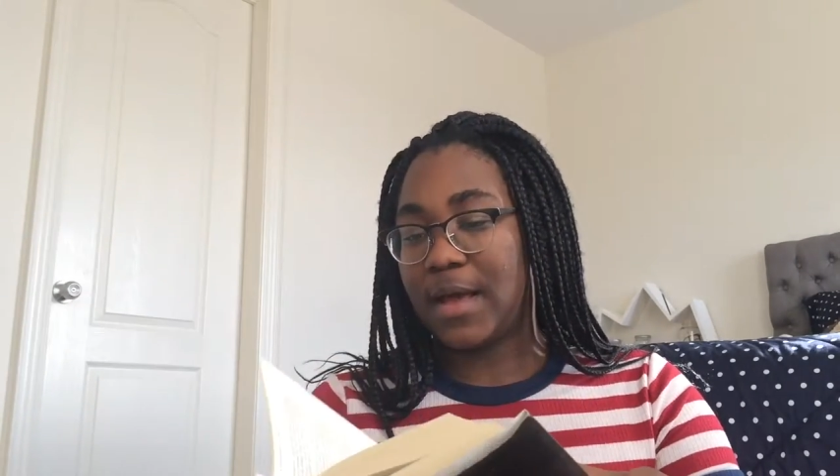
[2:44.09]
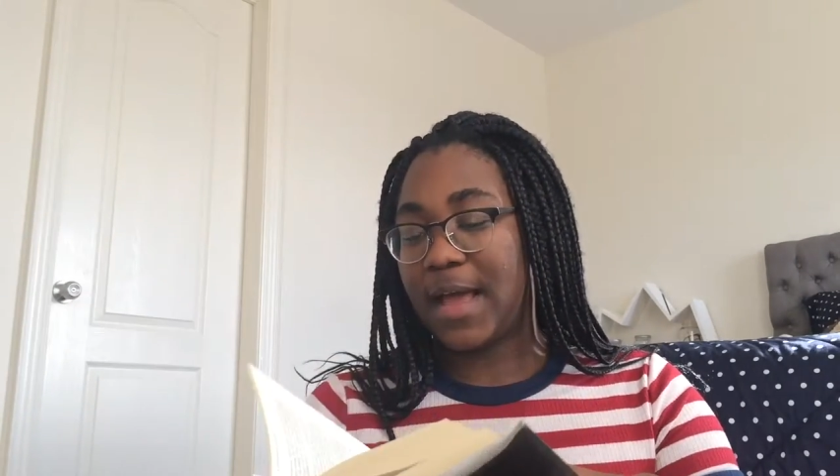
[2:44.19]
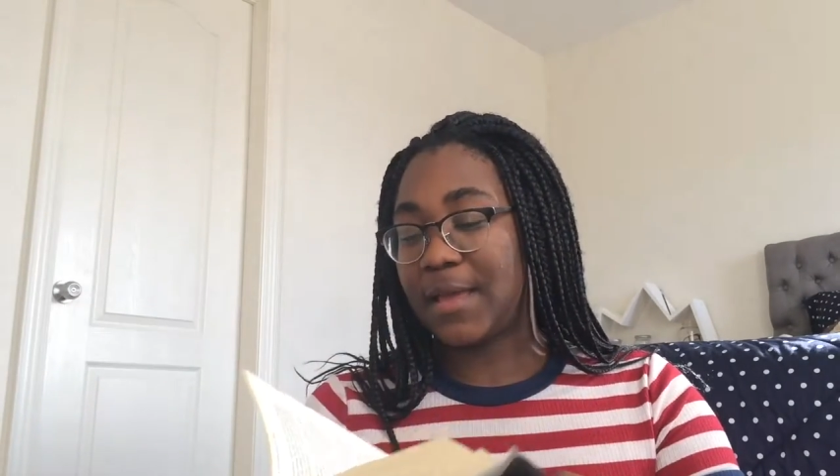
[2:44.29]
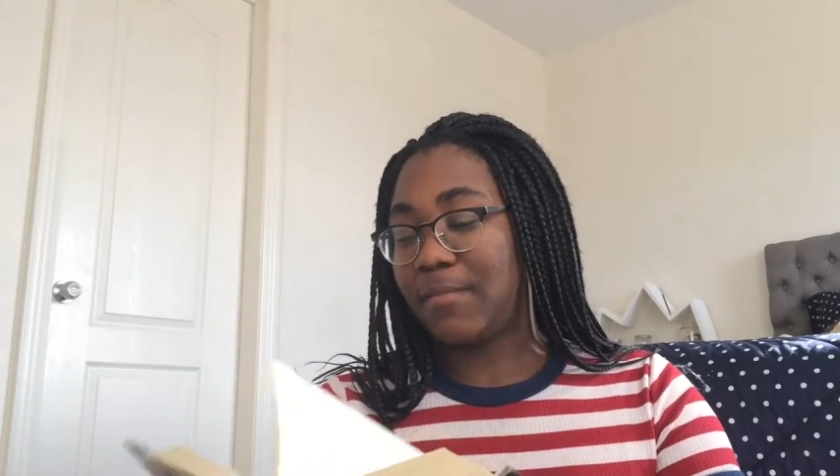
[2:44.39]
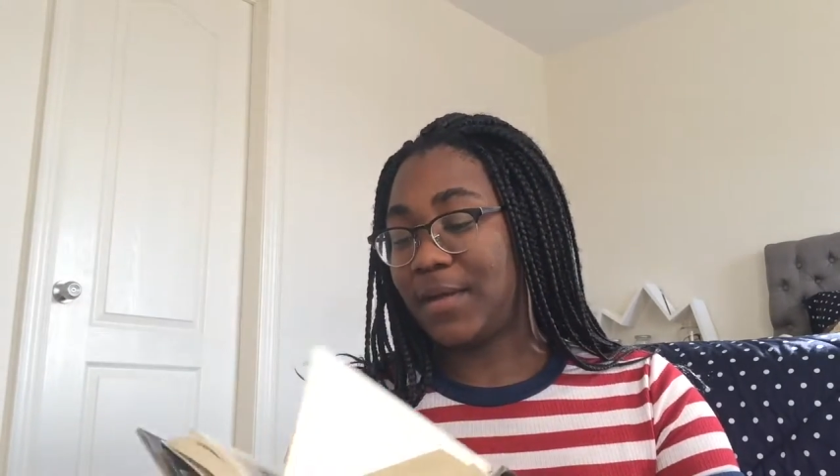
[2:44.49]

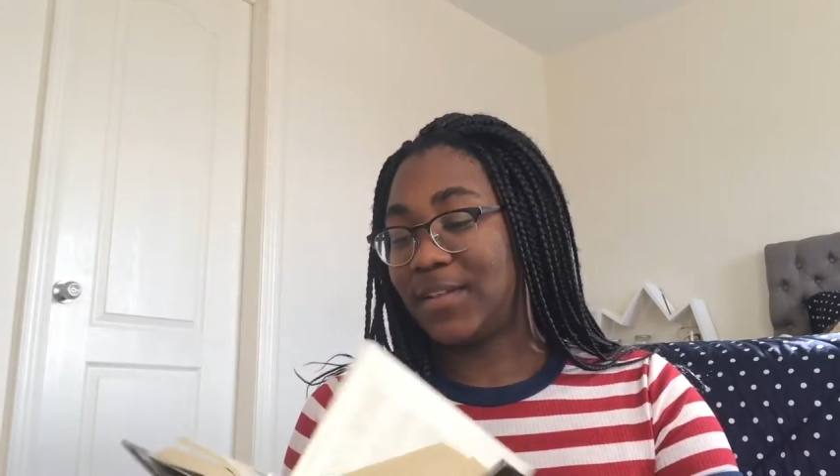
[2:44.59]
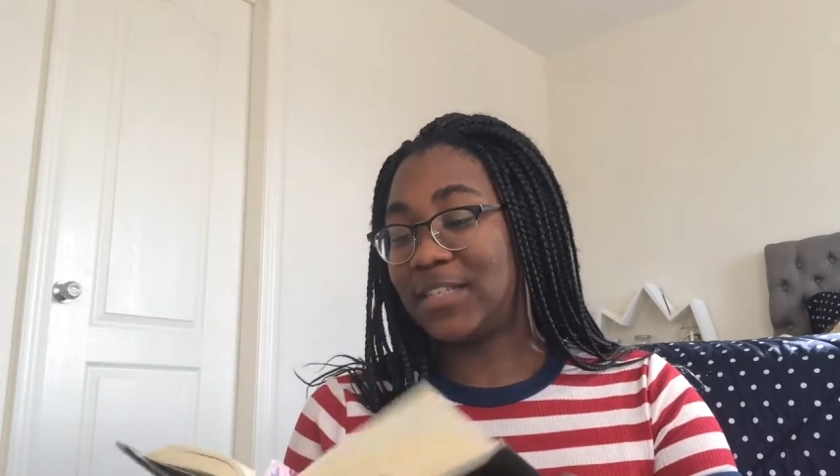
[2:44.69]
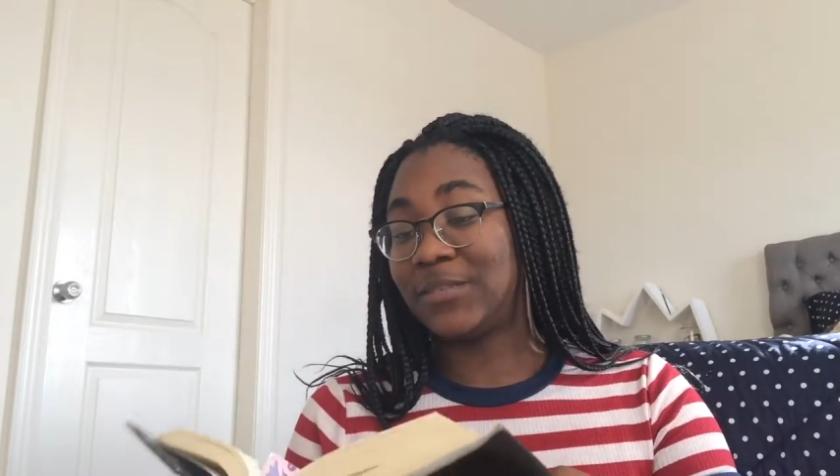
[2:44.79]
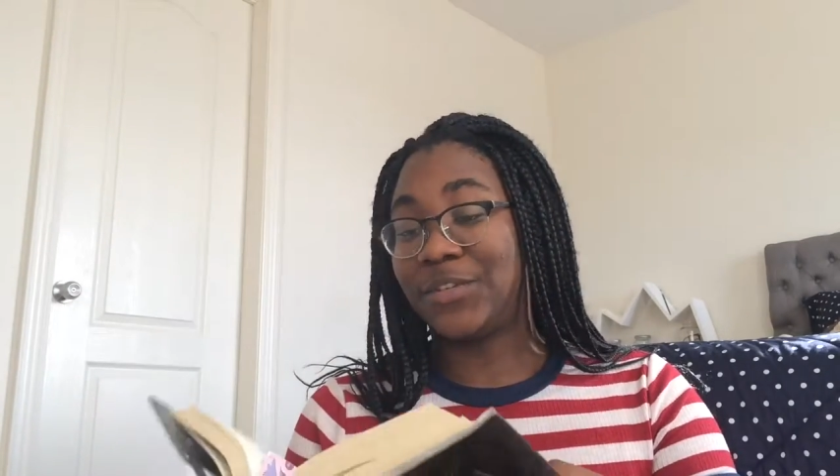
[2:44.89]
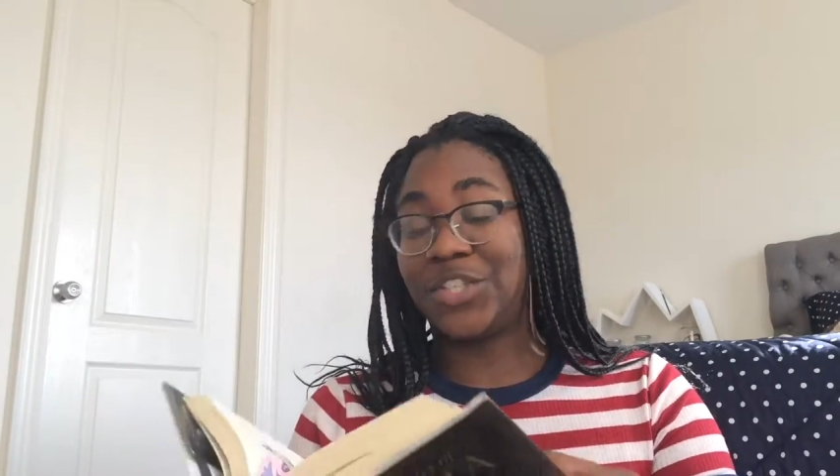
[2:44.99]
I am on the
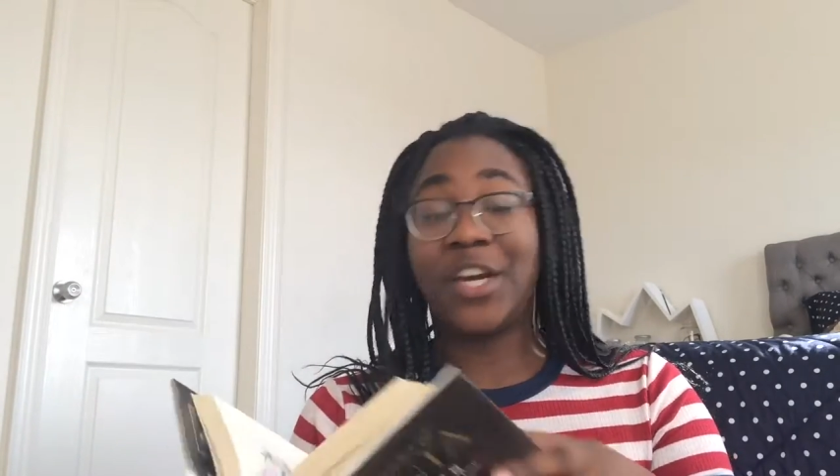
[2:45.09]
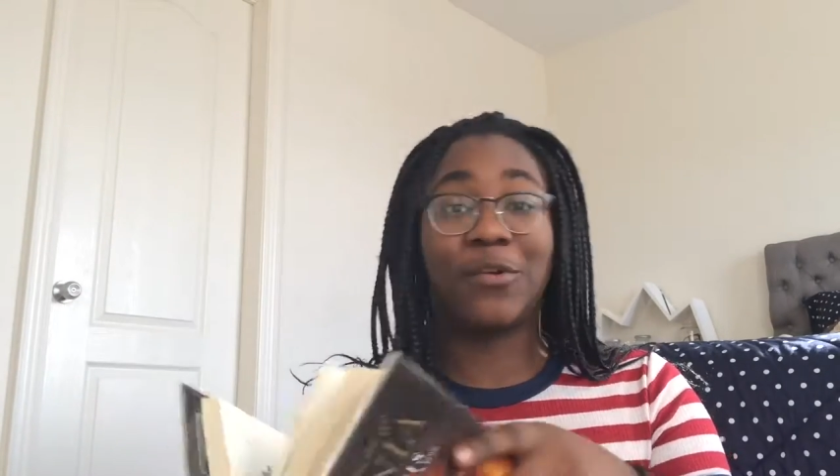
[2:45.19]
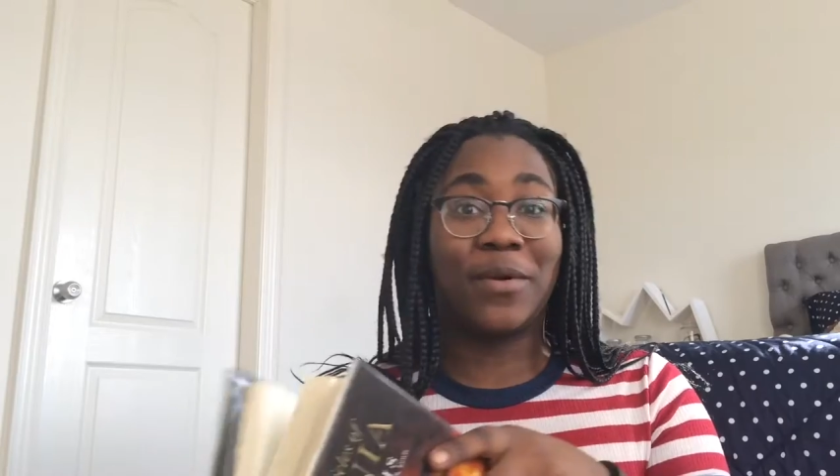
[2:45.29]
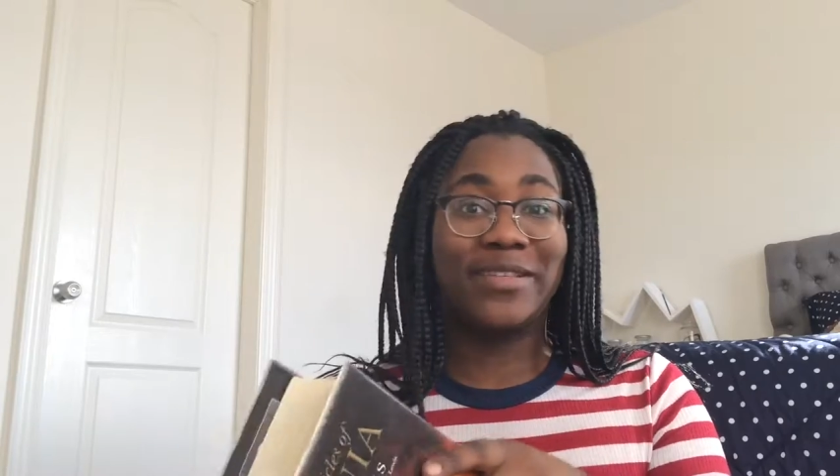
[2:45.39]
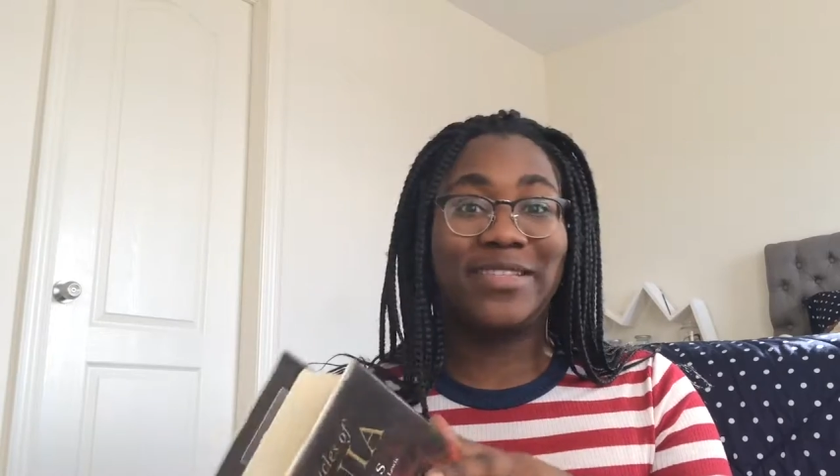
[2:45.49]
silver
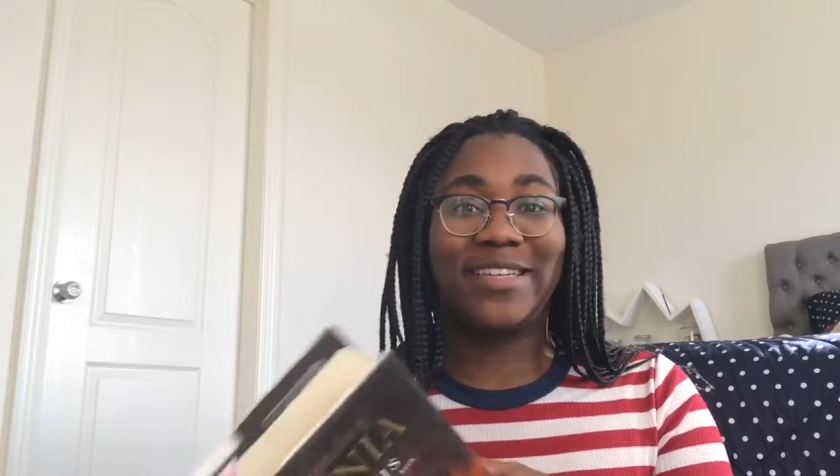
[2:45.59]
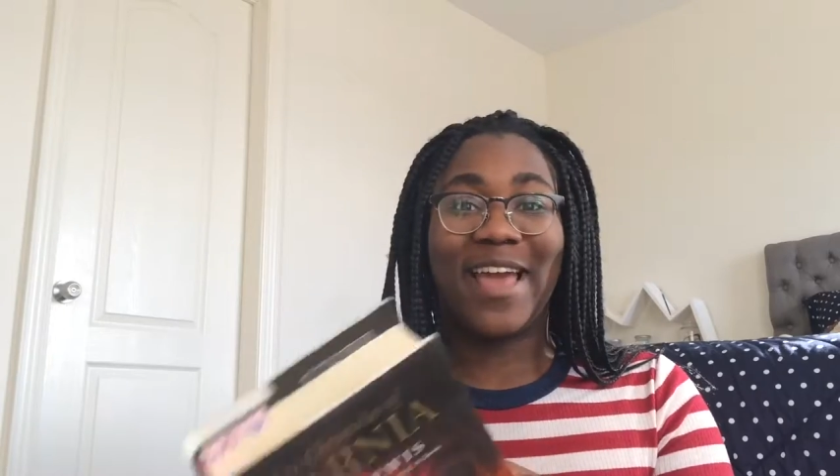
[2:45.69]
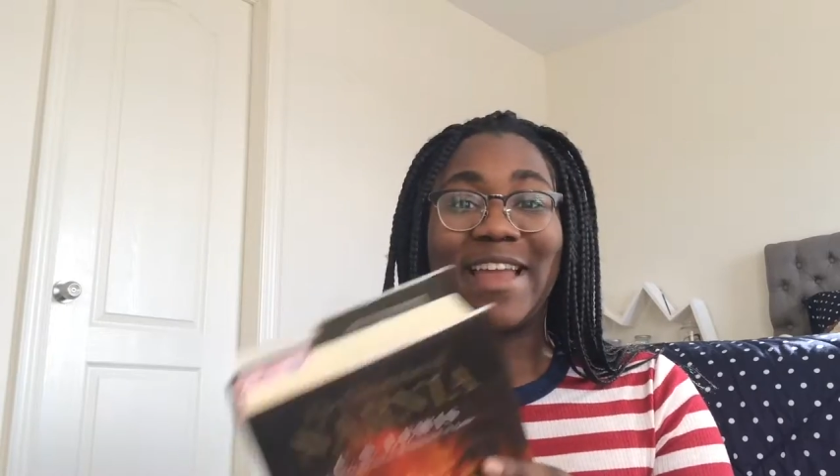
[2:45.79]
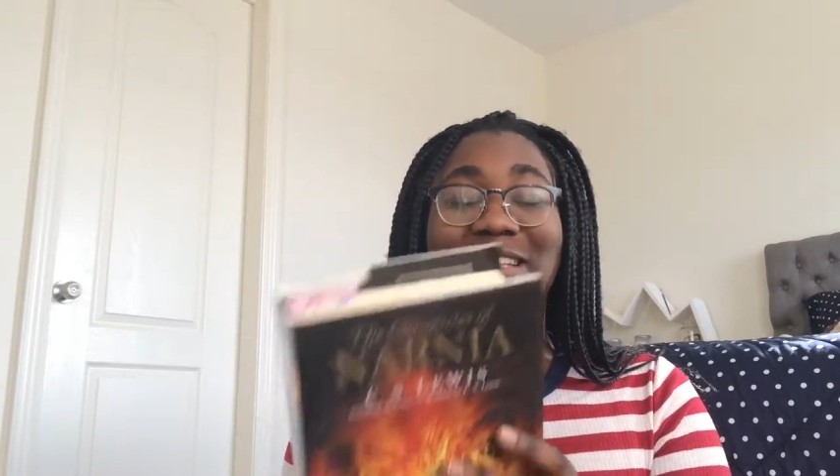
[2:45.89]
chair once again.